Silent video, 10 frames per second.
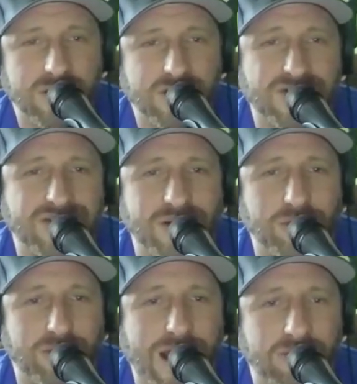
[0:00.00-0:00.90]
Because it's their
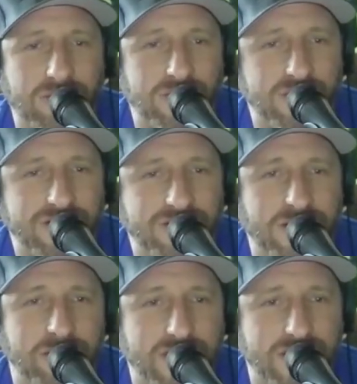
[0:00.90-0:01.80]
problem, really. They're
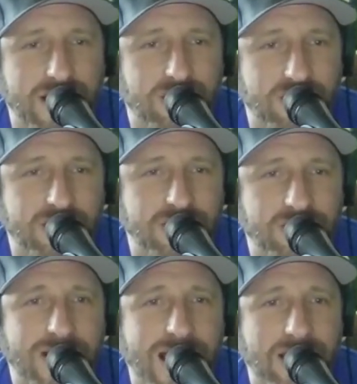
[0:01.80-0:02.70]
dumping it now into
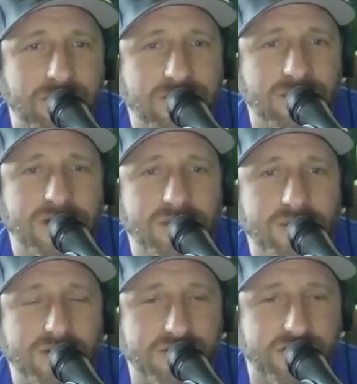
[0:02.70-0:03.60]
your lap.
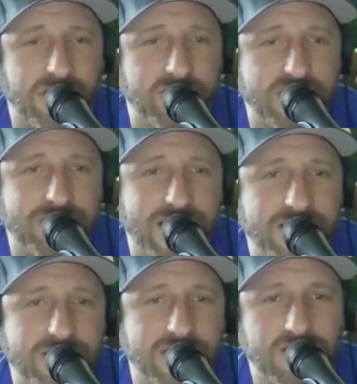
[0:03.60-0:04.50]
because of their
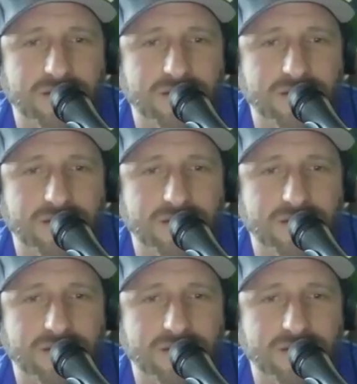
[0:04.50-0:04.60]
mismanagement.